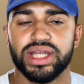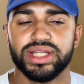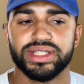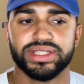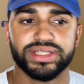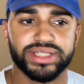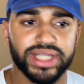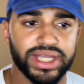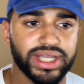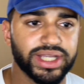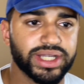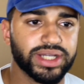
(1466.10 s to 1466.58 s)

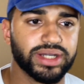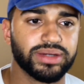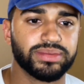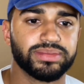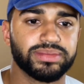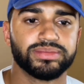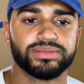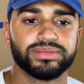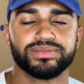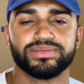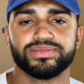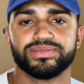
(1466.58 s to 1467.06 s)

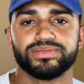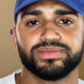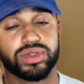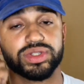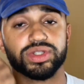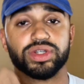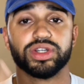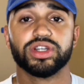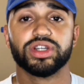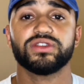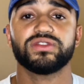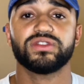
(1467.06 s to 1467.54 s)
Jacob was
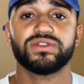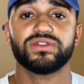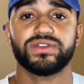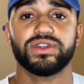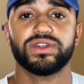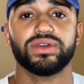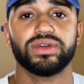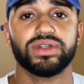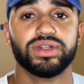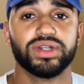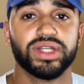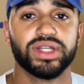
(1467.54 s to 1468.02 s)
going to
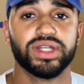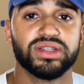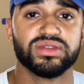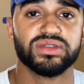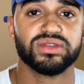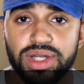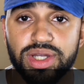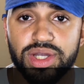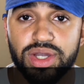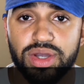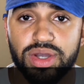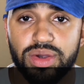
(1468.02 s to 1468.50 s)
fulfill
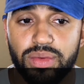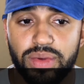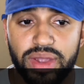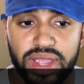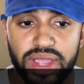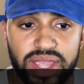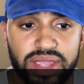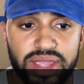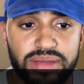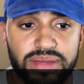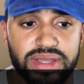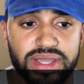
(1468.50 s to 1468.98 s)
Elohim's
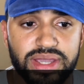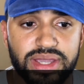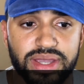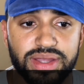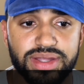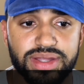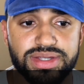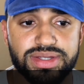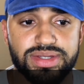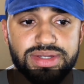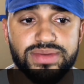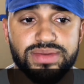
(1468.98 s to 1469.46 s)
way
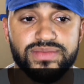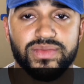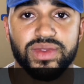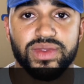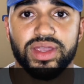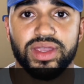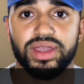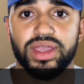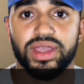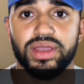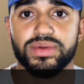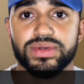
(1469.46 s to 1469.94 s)
because
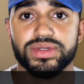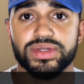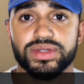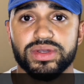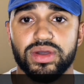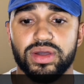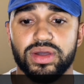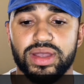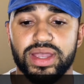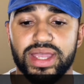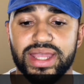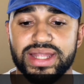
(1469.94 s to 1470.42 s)
he was
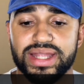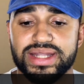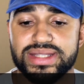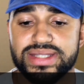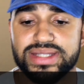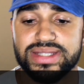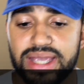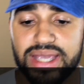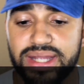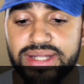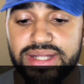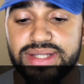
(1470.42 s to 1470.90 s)

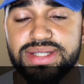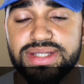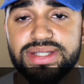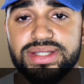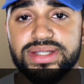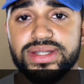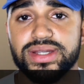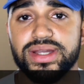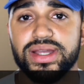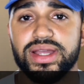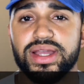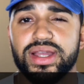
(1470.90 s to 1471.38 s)

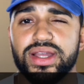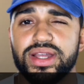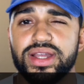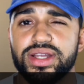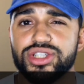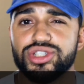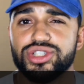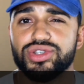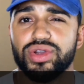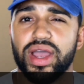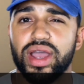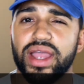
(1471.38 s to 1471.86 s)
intense,
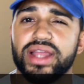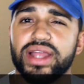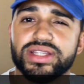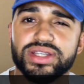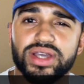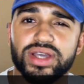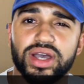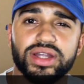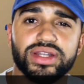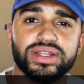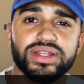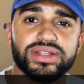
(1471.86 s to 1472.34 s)
trying
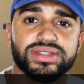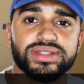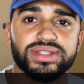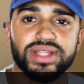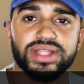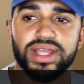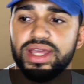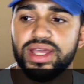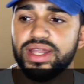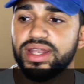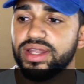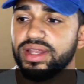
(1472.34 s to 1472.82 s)
to
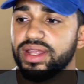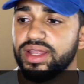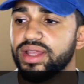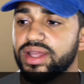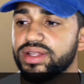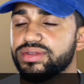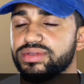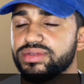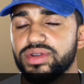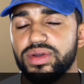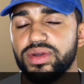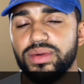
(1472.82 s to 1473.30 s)
understand and
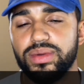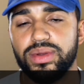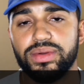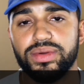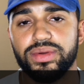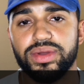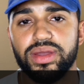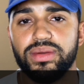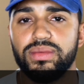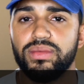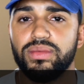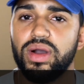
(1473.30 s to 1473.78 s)
get to know
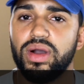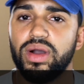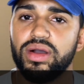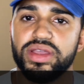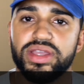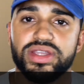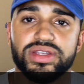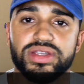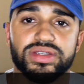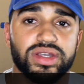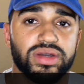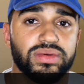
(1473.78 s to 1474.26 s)
Elohim, while
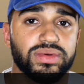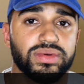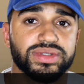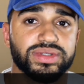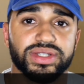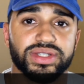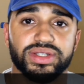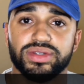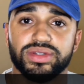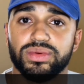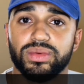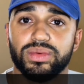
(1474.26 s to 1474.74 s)
Esau was
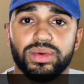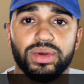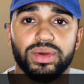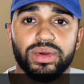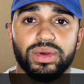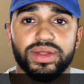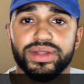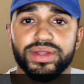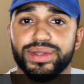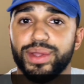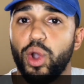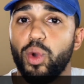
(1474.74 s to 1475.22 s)
in the
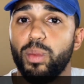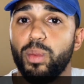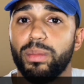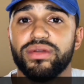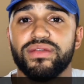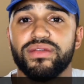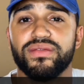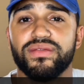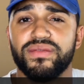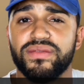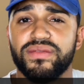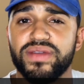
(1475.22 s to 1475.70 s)
world, in the
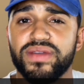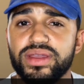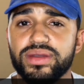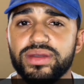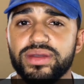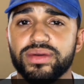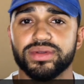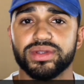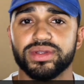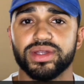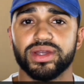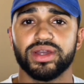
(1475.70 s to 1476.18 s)
open
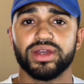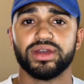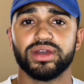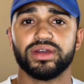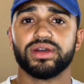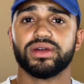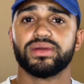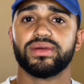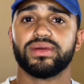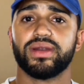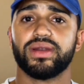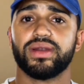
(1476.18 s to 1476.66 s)
field,
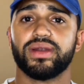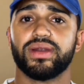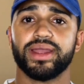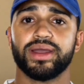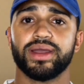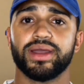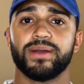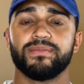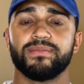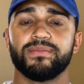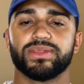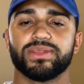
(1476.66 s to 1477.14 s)
right?
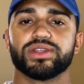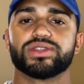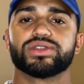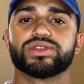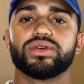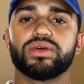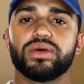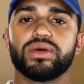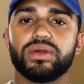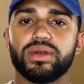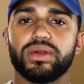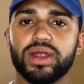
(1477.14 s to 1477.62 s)
The
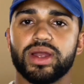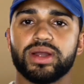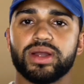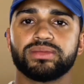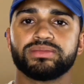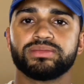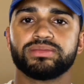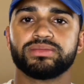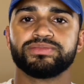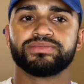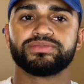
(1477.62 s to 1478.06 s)
Torah,